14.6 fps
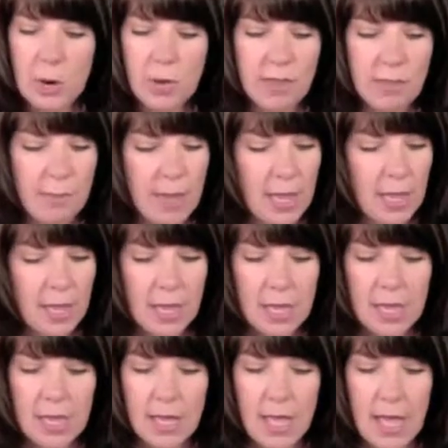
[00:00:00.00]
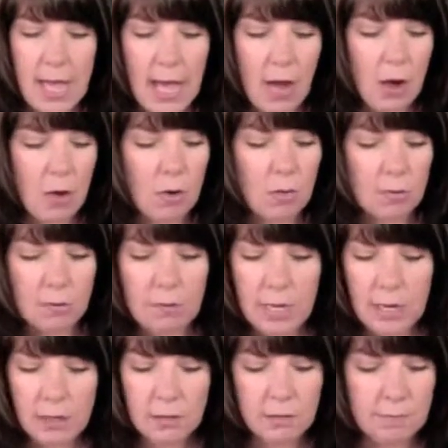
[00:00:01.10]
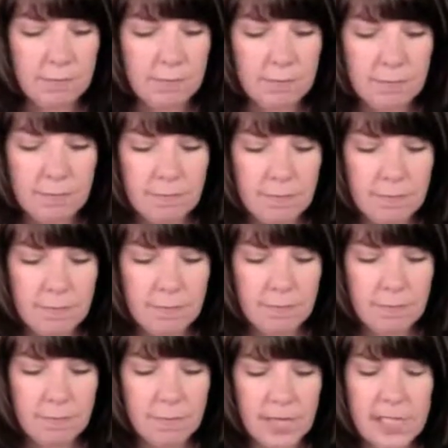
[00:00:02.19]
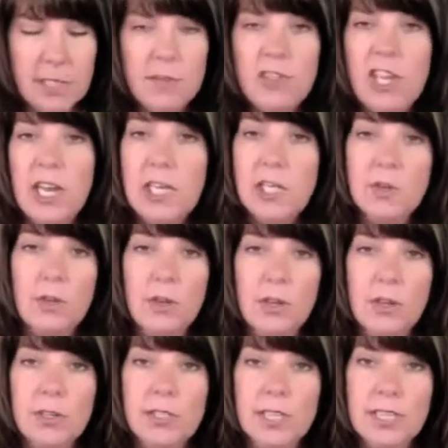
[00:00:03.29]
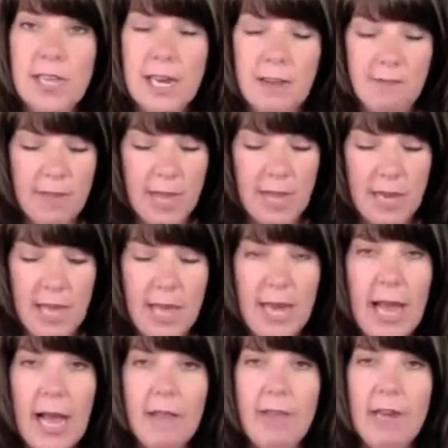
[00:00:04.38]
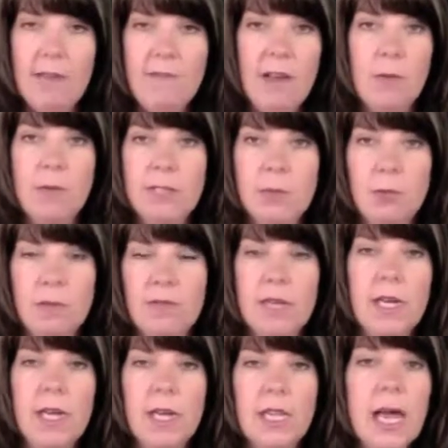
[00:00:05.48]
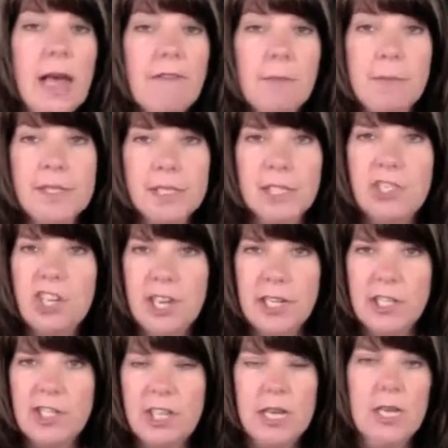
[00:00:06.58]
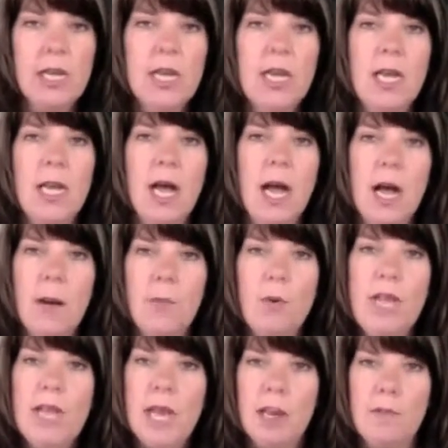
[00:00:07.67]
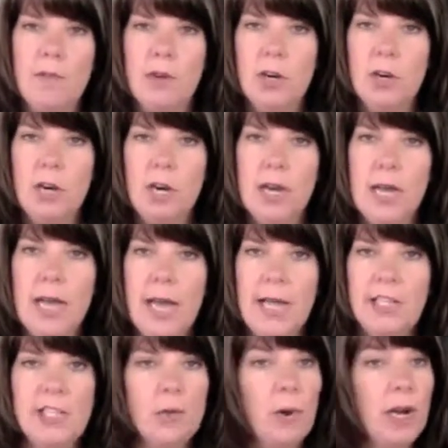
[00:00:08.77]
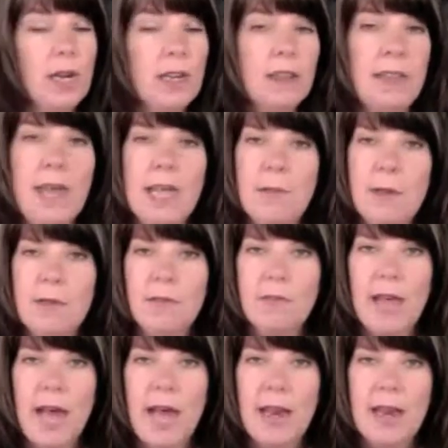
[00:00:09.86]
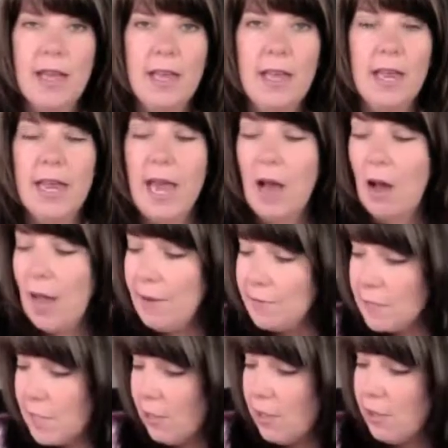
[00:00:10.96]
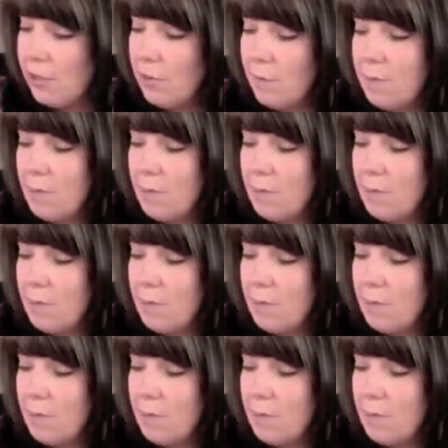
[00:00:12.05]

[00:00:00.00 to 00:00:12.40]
with me how, things have changed for her since that event, and how that event was sort of a life and business changing weekend for her. And she wanted to thank me for that. Now, I have to tell you,